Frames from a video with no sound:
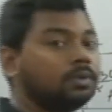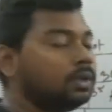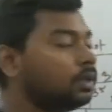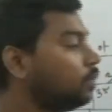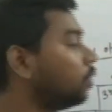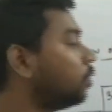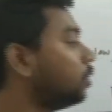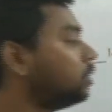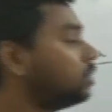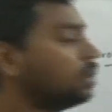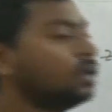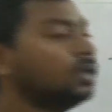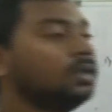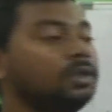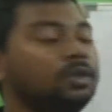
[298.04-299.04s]
due to which
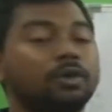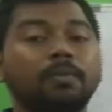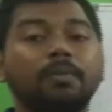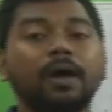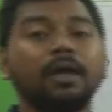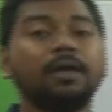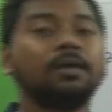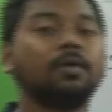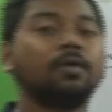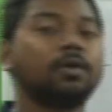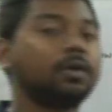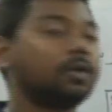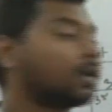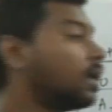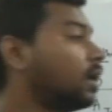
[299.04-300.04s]
your bike or
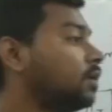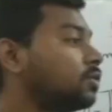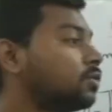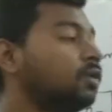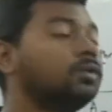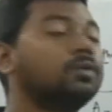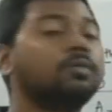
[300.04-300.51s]
your car is going to